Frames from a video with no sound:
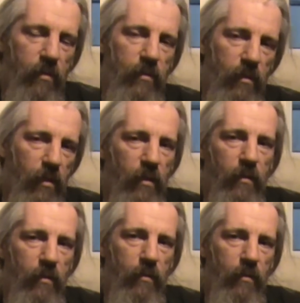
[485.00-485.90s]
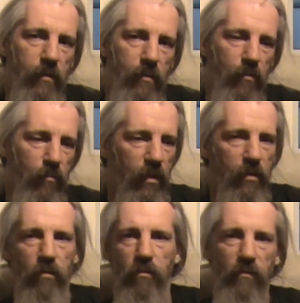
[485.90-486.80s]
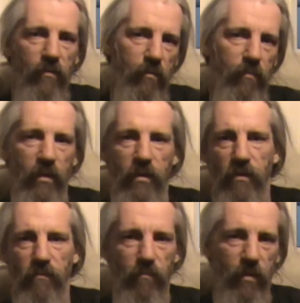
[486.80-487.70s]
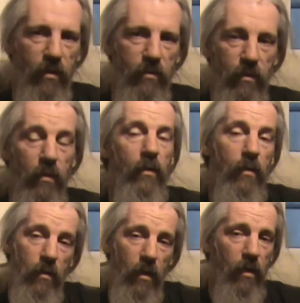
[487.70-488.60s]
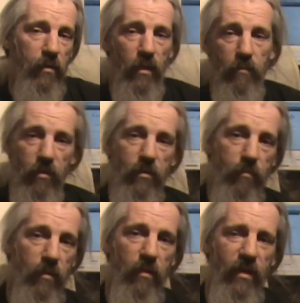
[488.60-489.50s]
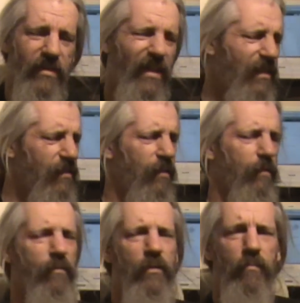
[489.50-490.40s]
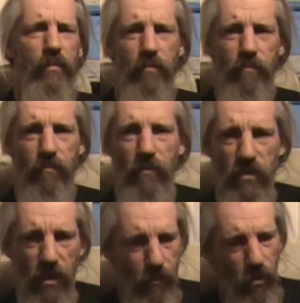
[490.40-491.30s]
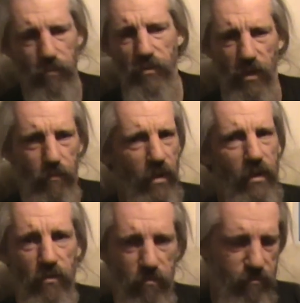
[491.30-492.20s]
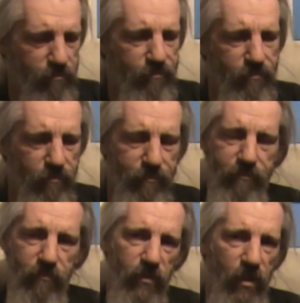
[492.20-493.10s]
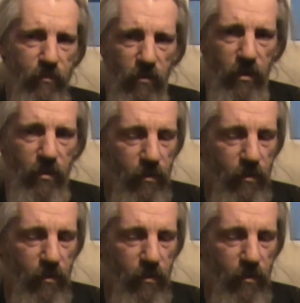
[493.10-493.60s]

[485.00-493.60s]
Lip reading: of that, you'll get two completely different beers out of the same recipe, exactly the same recipe, same hops, same mash, same grain.